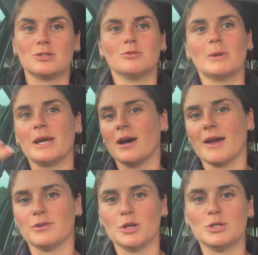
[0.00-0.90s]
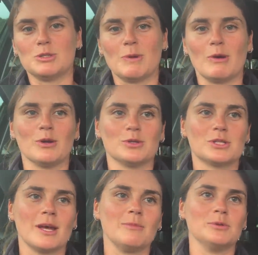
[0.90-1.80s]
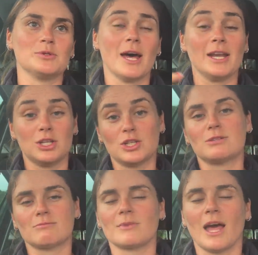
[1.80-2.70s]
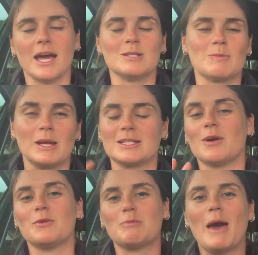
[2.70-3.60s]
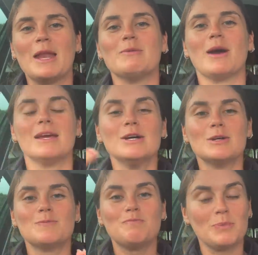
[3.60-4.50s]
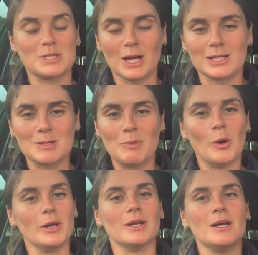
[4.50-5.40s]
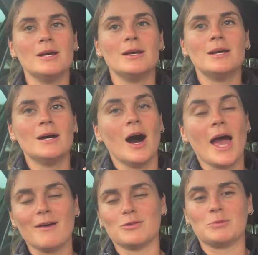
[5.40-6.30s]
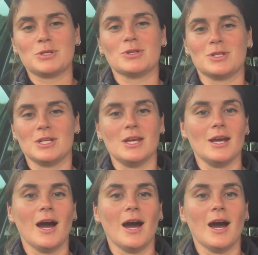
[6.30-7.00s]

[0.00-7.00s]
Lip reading: Normally I have a notice period on stables, and that is being dealt with. But anyway, besides the point, I have an opportunity.